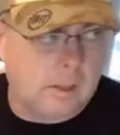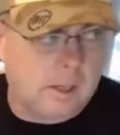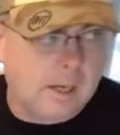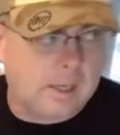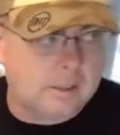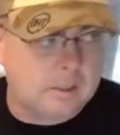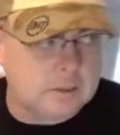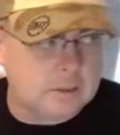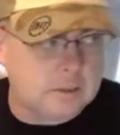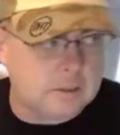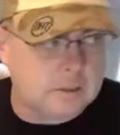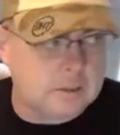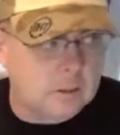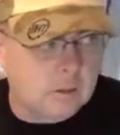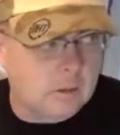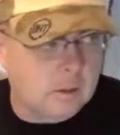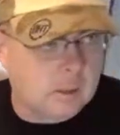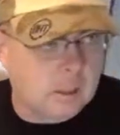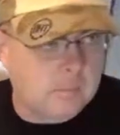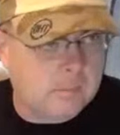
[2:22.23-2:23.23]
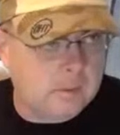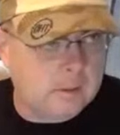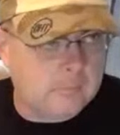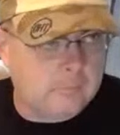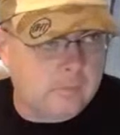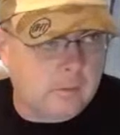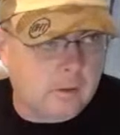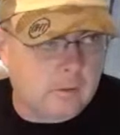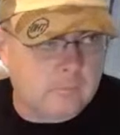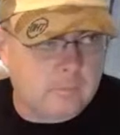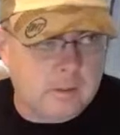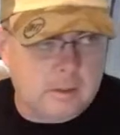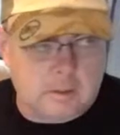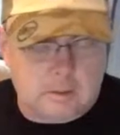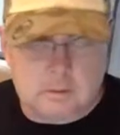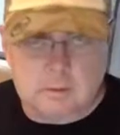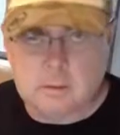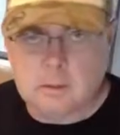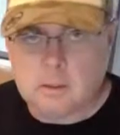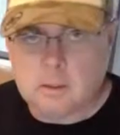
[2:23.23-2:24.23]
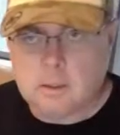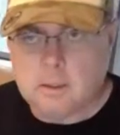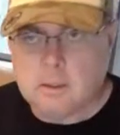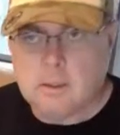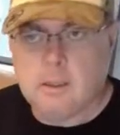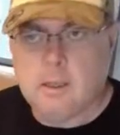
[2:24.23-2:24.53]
I actually saw it on a couple of different RVs.